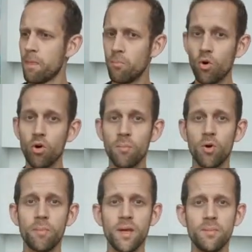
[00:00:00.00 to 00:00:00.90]
more and
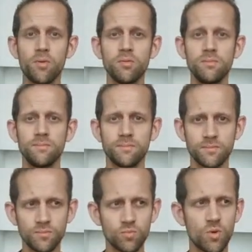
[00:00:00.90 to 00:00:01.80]
more people
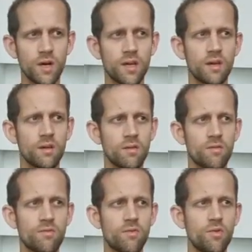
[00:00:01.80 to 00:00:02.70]
working
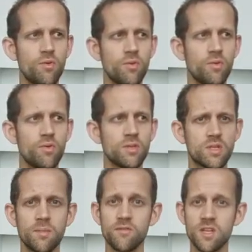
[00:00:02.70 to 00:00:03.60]
through
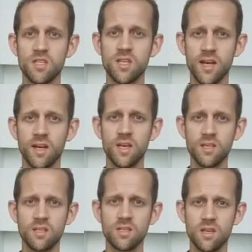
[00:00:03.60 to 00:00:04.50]
some of these
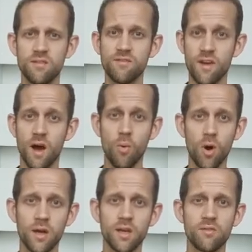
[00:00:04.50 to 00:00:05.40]
techniques, if they are
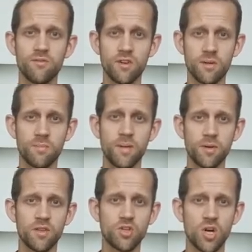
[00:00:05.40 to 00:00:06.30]
working for people
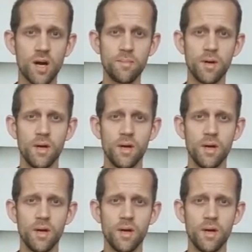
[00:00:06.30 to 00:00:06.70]
in the tribe,